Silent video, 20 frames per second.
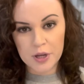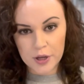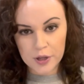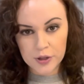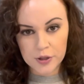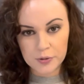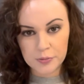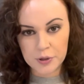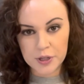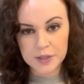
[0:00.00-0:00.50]

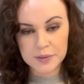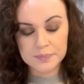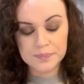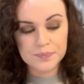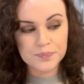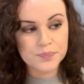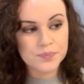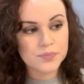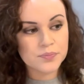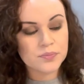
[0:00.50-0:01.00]
other one,
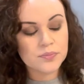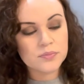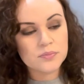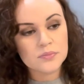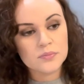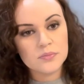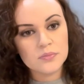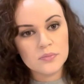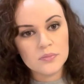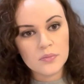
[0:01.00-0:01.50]

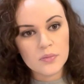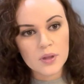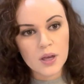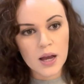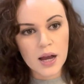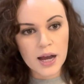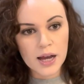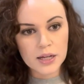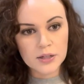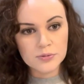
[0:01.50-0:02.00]

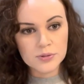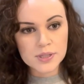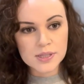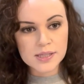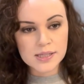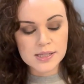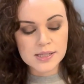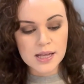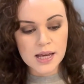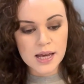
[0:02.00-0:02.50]
I would
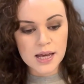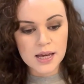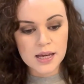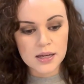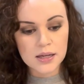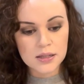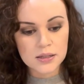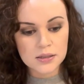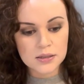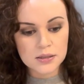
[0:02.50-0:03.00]

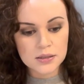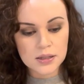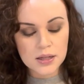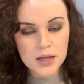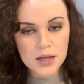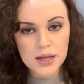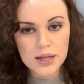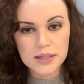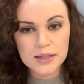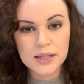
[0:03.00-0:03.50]
say
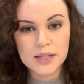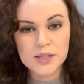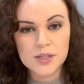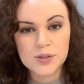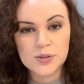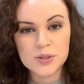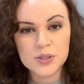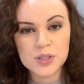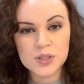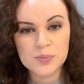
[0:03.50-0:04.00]
this
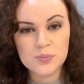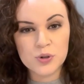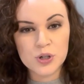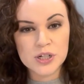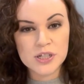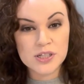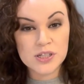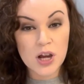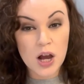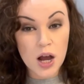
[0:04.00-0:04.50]
one is more
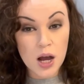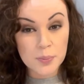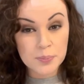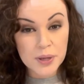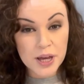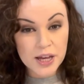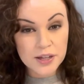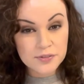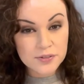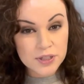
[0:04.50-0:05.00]
top
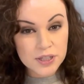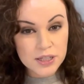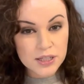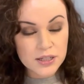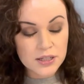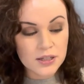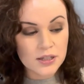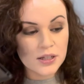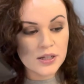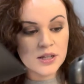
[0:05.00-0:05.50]
heavy.
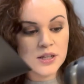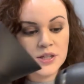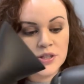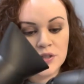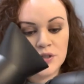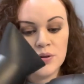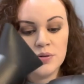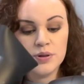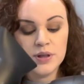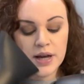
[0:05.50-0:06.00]

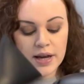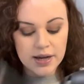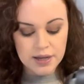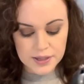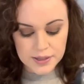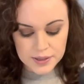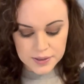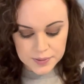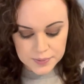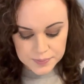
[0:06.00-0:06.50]
So like,
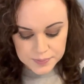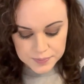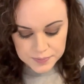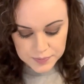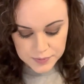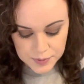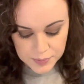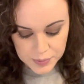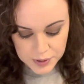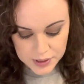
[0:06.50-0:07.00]
let
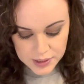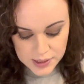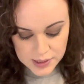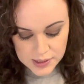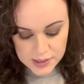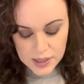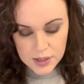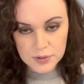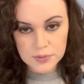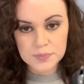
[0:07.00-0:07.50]
me put this
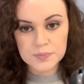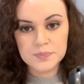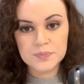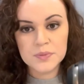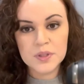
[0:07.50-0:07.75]
down.